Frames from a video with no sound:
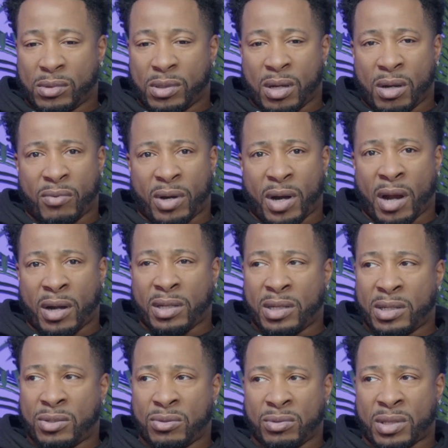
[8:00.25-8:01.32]
um, regarding
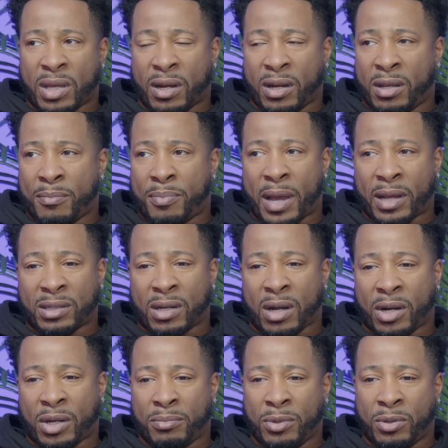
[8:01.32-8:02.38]
issues that are impacting
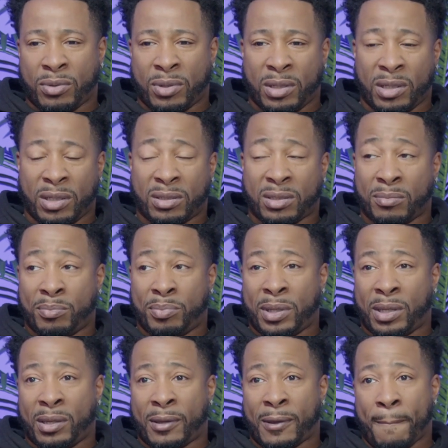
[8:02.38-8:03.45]
our community, to
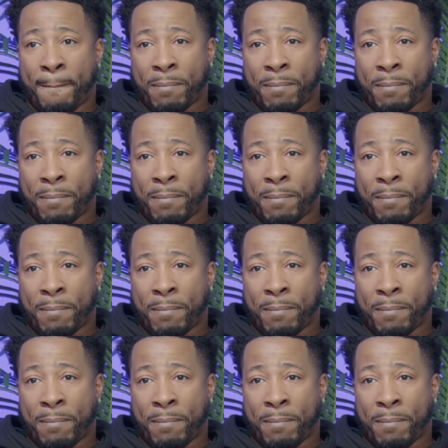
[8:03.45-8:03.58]
be